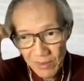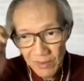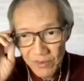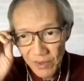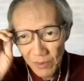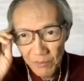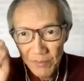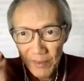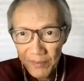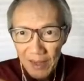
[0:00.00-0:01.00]
So
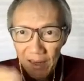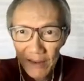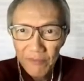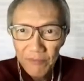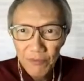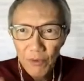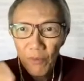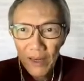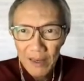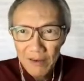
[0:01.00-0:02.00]
there are
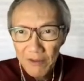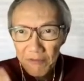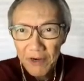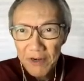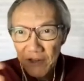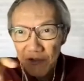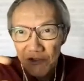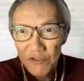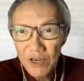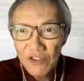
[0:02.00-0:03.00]
quite a different
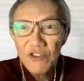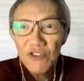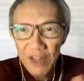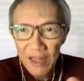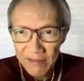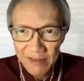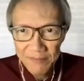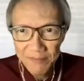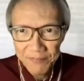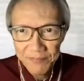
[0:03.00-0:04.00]
instruction set.
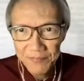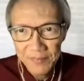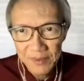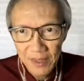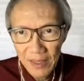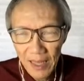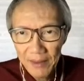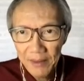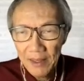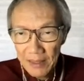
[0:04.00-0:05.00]
Okay?
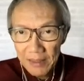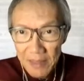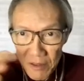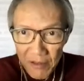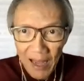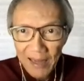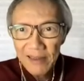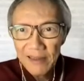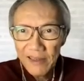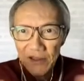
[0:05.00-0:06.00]
And
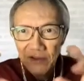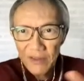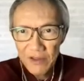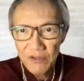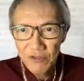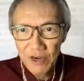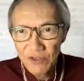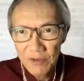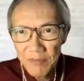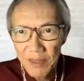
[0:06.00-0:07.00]
designing this instruction